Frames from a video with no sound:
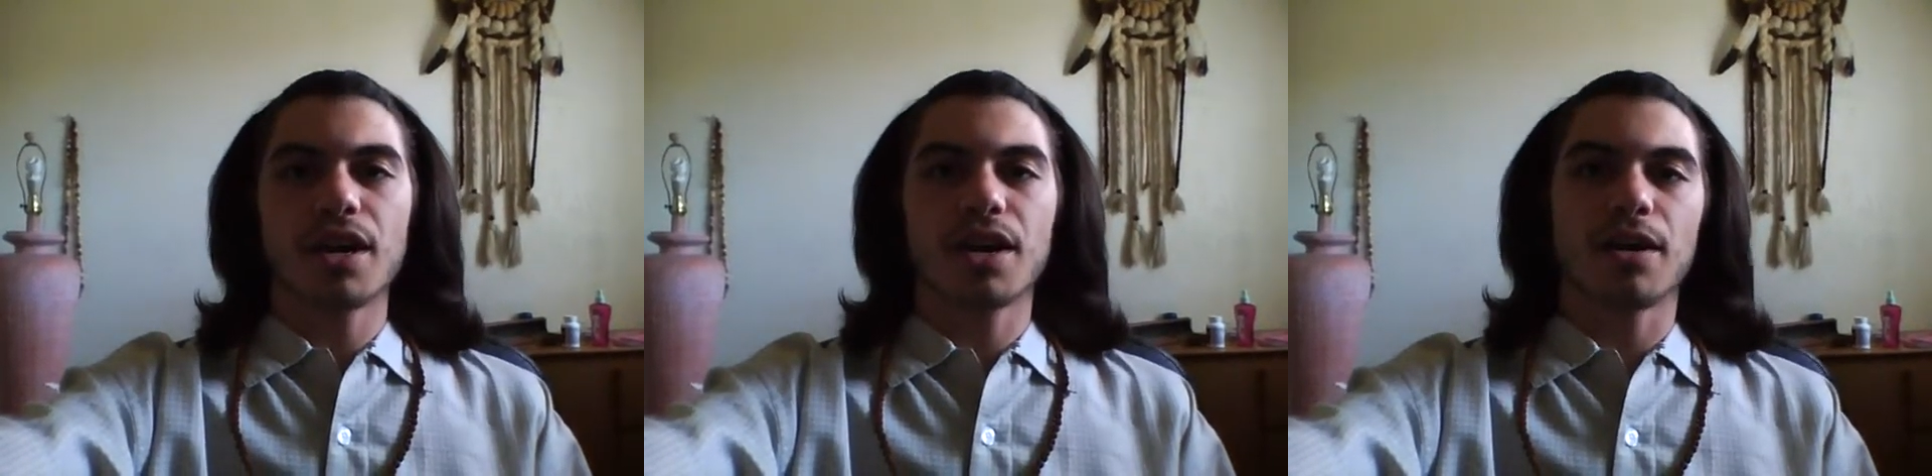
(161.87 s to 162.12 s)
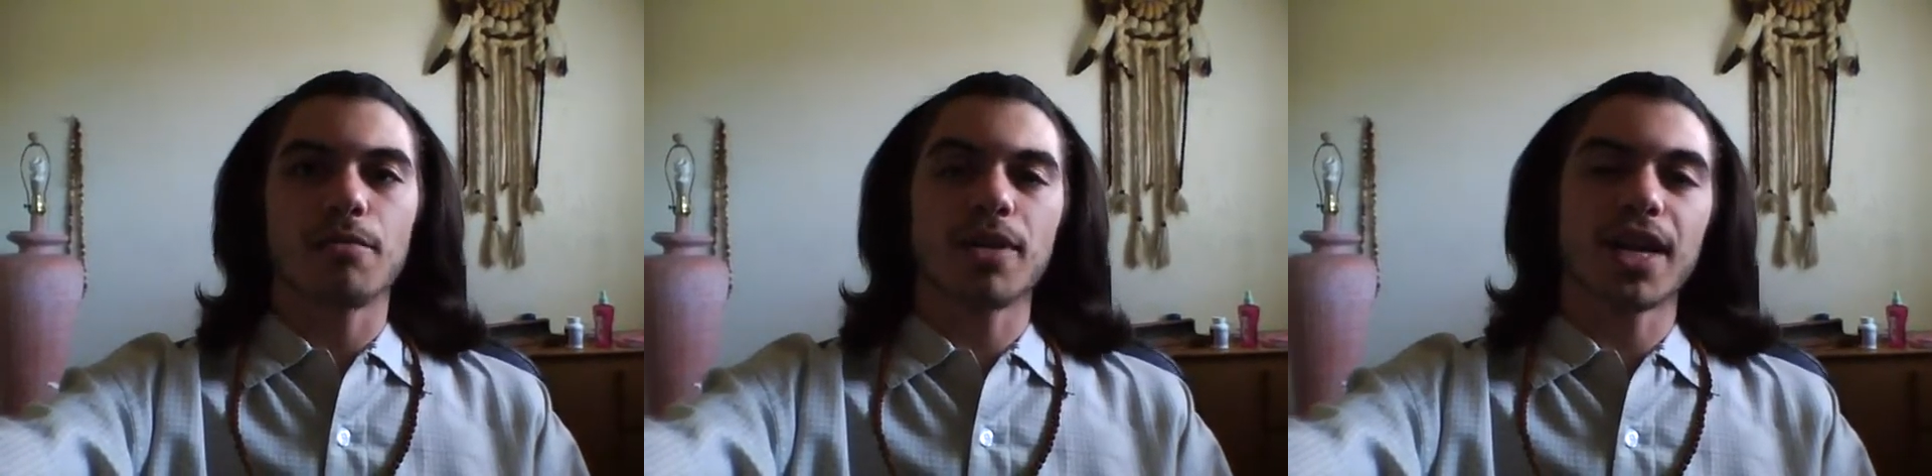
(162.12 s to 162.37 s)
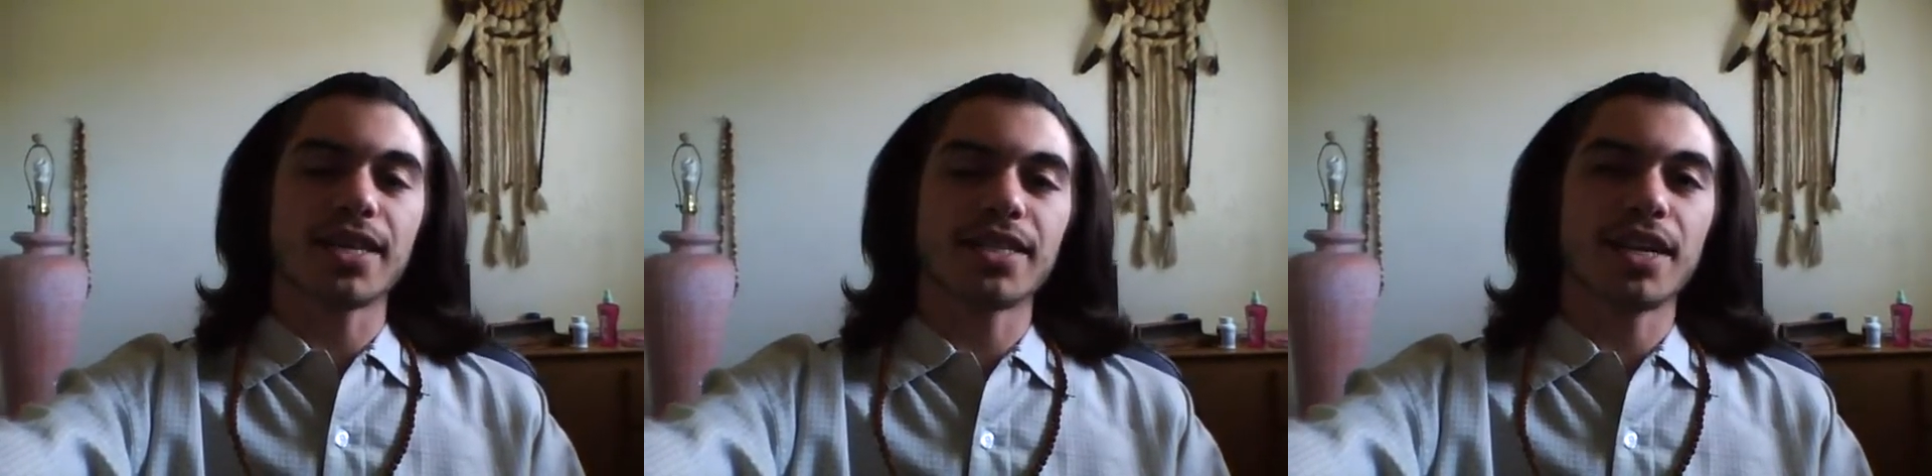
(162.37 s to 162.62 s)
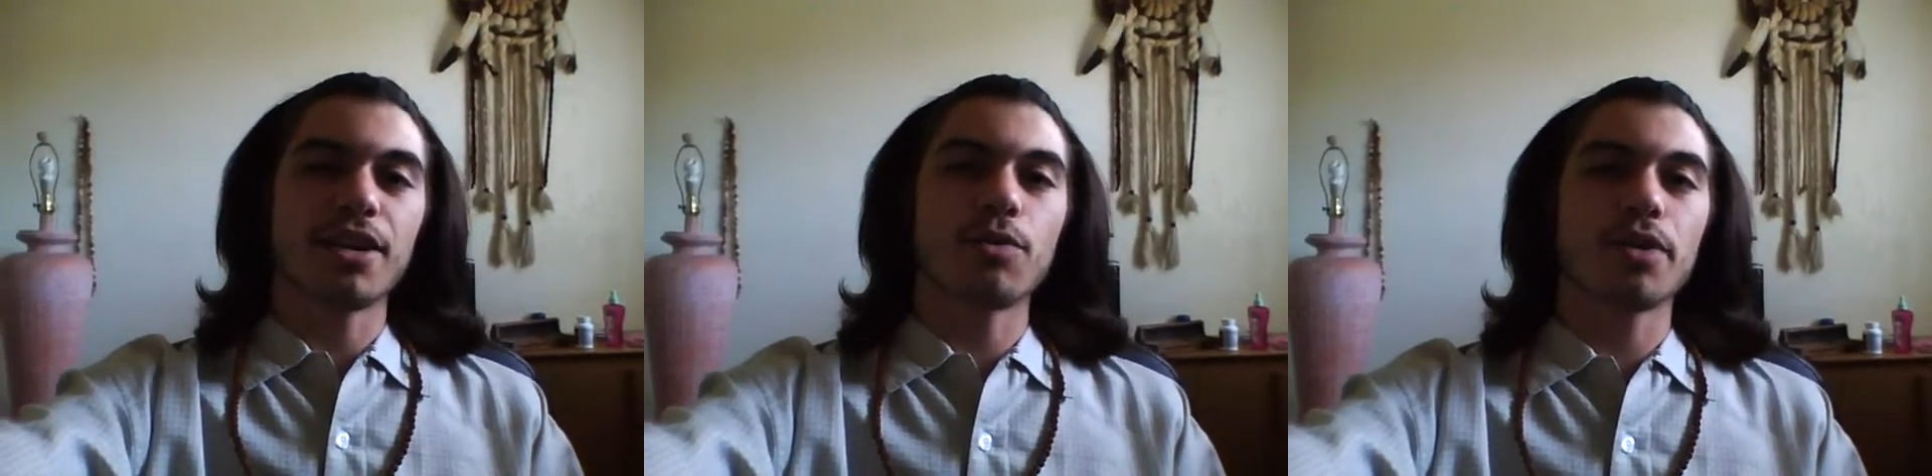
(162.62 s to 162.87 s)
Like I
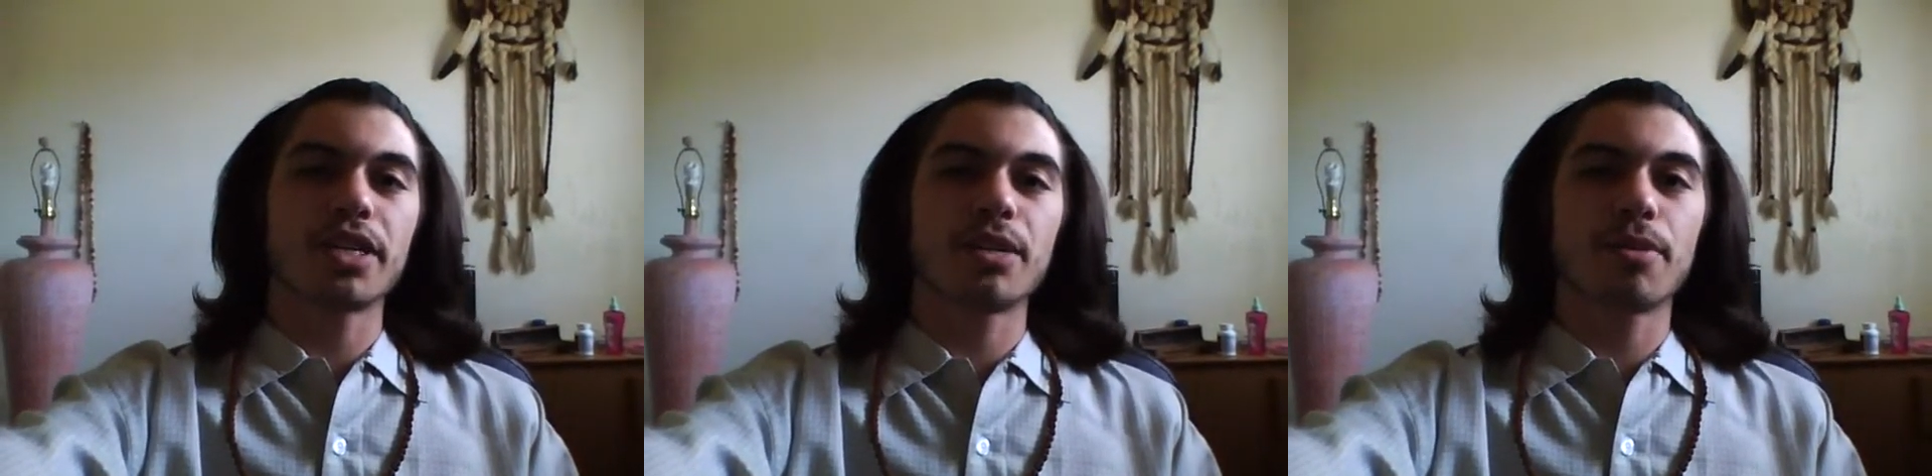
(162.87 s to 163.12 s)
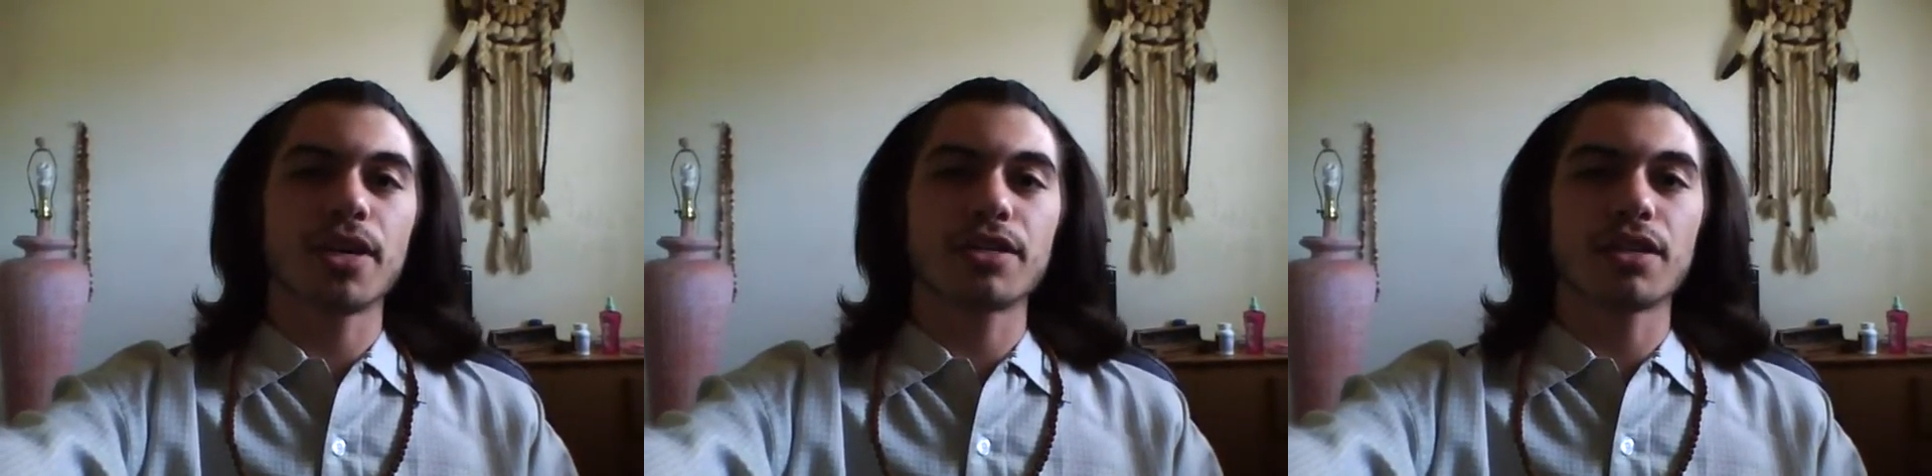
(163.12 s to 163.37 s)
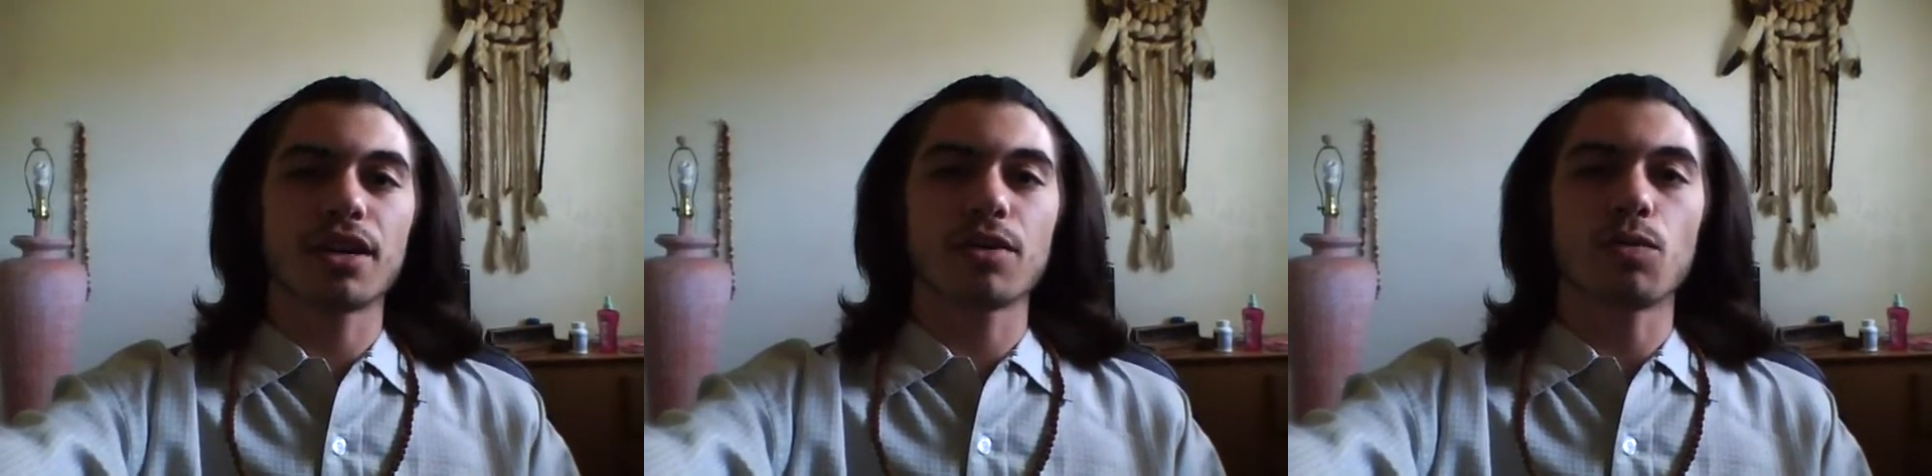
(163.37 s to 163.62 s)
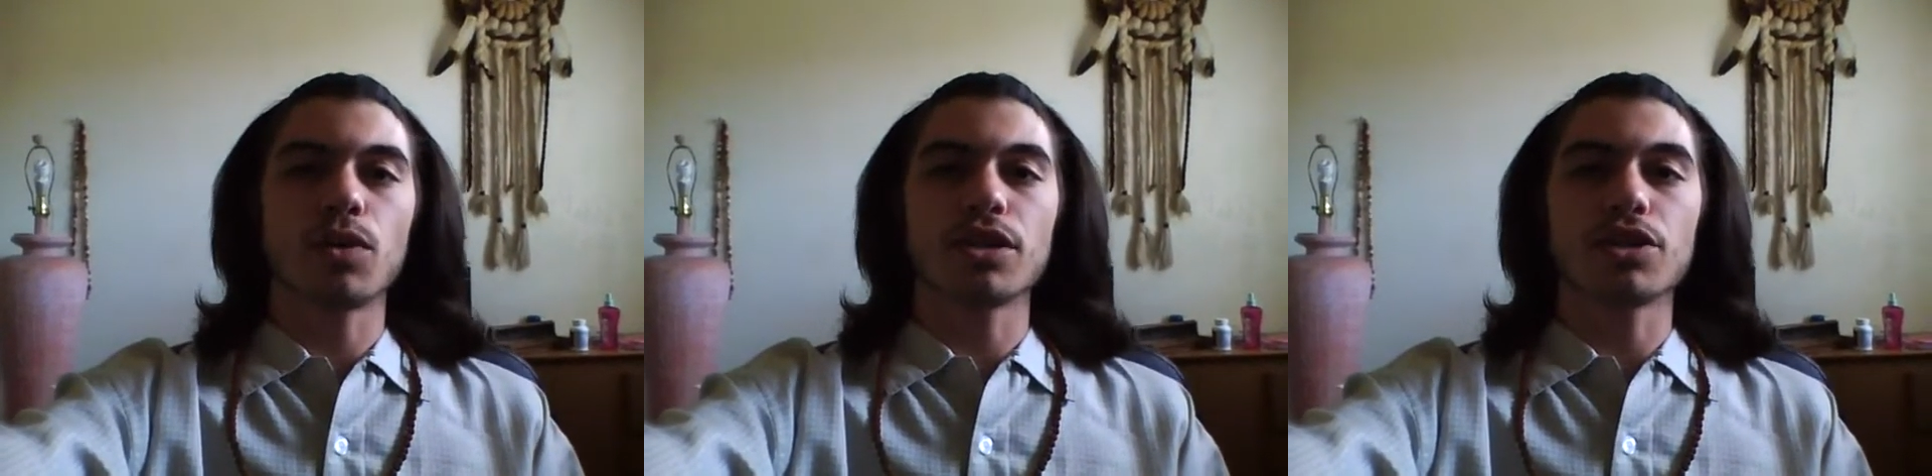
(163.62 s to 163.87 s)
said, it really depends
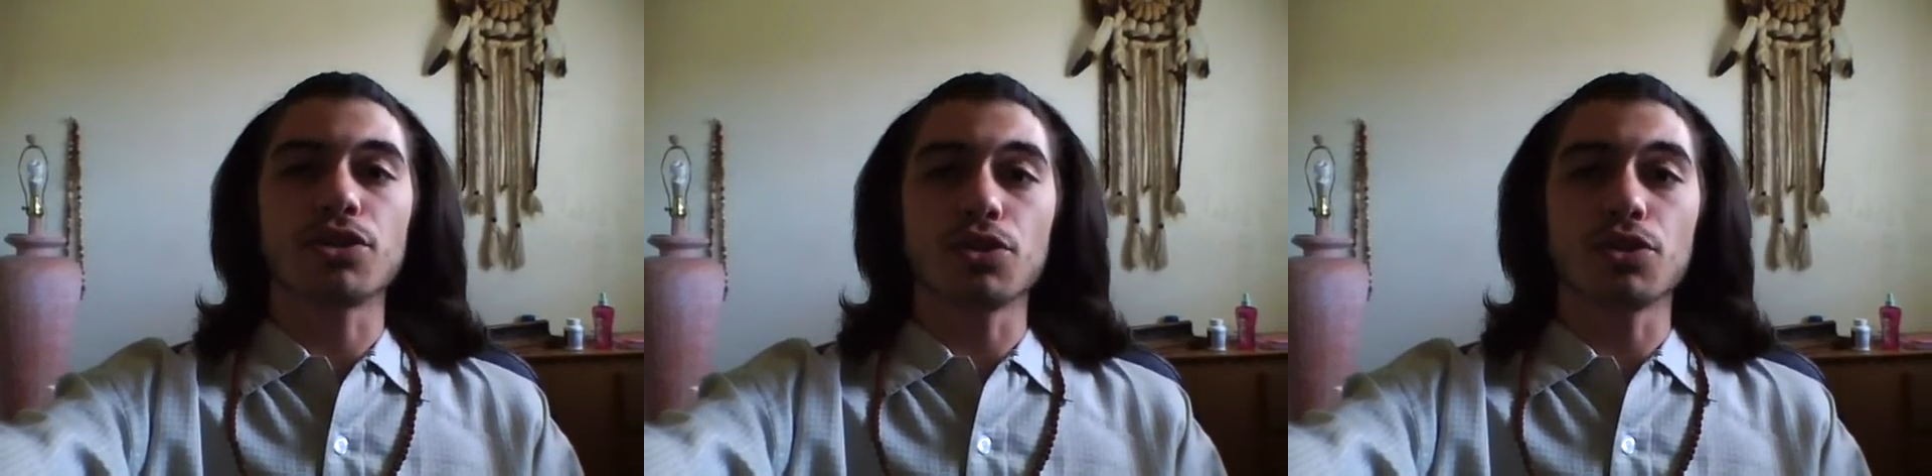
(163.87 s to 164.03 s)
on what